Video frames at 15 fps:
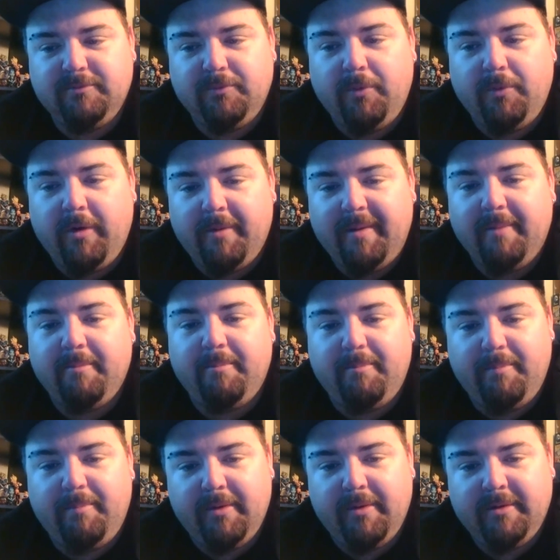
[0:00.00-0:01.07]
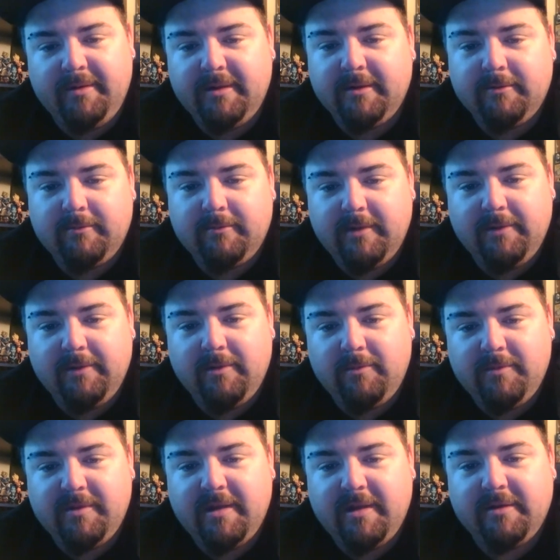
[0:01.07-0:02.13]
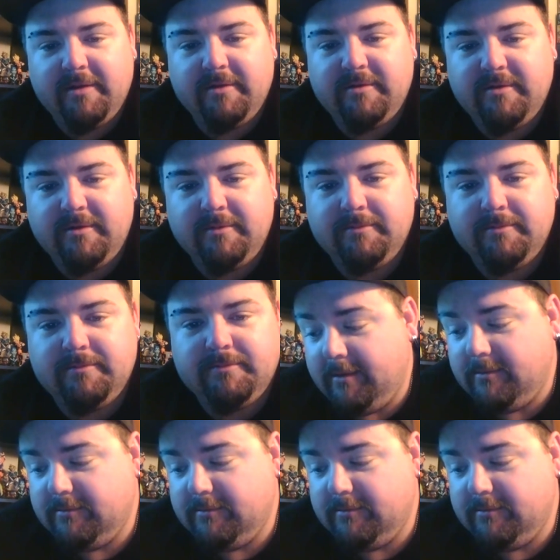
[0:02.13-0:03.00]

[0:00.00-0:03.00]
worry about burdening anyone with that at the time.